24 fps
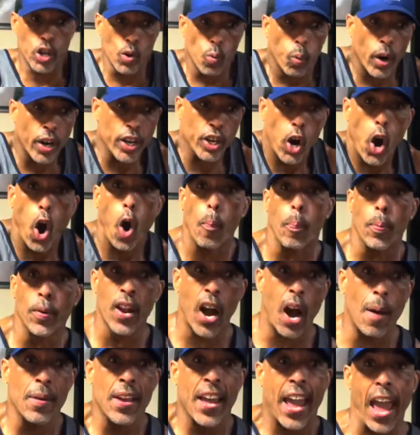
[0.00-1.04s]
you willing to open
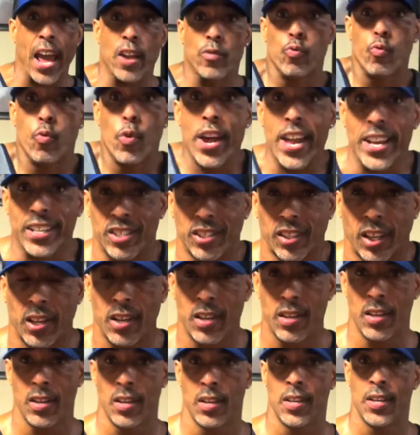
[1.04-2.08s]
up and risk
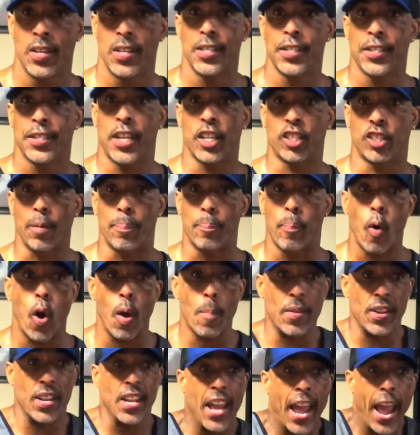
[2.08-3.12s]

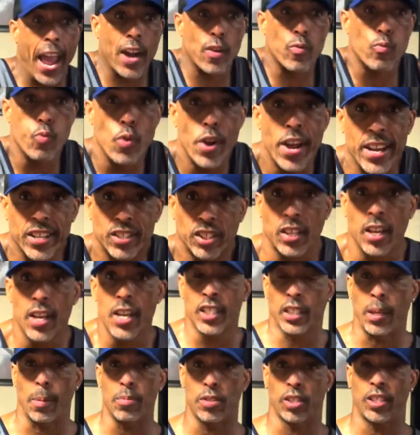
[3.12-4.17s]
disappointment and risk
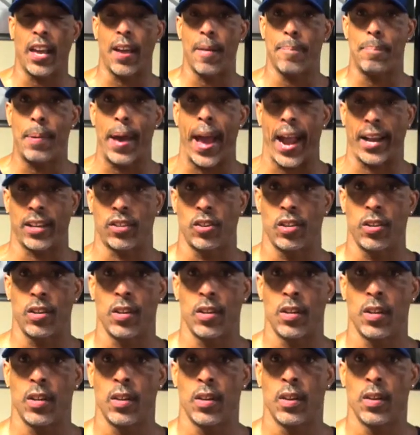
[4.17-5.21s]
some setbacks?
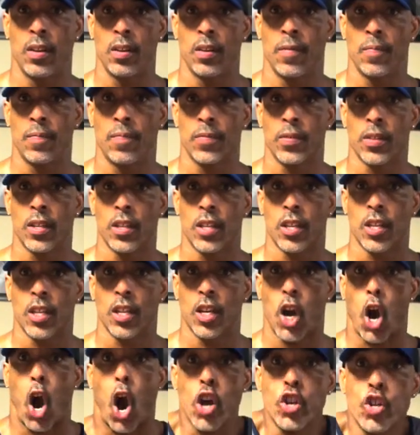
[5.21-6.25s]
Are